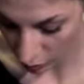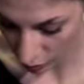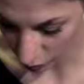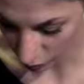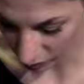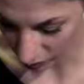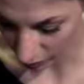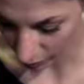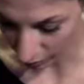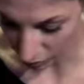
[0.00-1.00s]
which is a
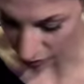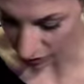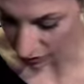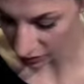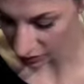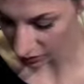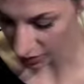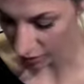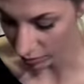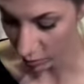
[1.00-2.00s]
recent purchase
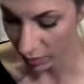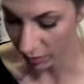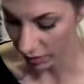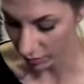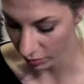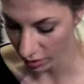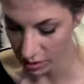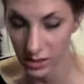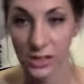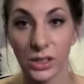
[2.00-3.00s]
and also a
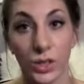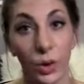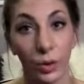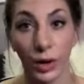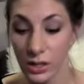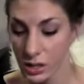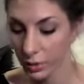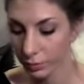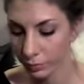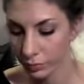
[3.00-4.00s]
favorite, is a deodorant.
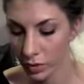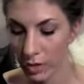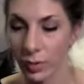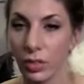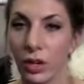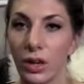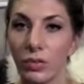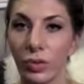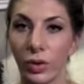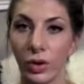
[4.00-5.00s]
I've been
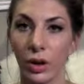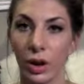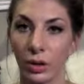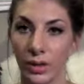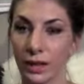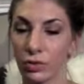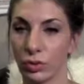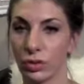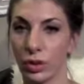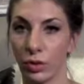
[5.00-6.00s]
looking for an
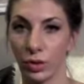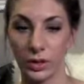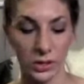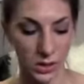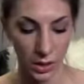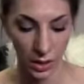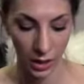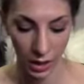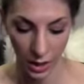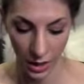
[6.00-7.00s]
all-natural deodorant.
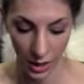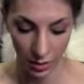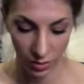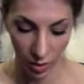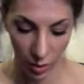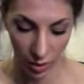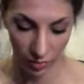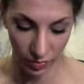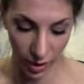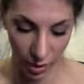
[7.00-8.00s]
So I
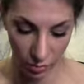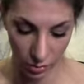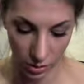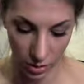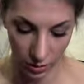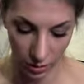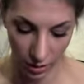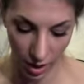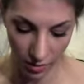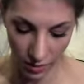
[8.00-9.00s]
found this
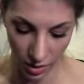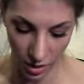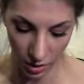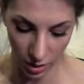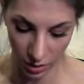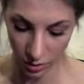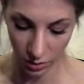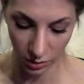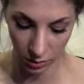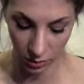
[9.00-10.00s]
La Vanilla,
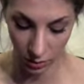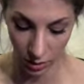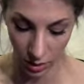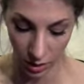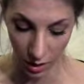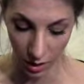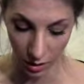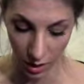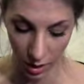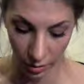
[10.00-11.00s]

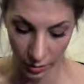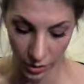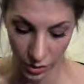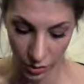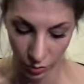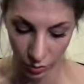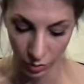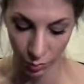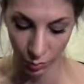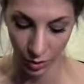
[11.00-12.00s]
the Healthy
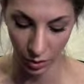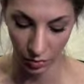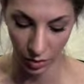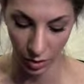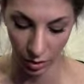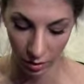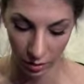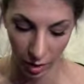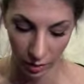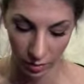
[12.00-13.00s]
Deodorant Pure Vanilla
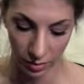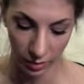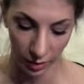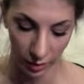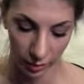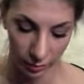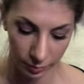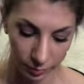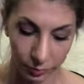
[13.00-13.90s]
Solid Stick.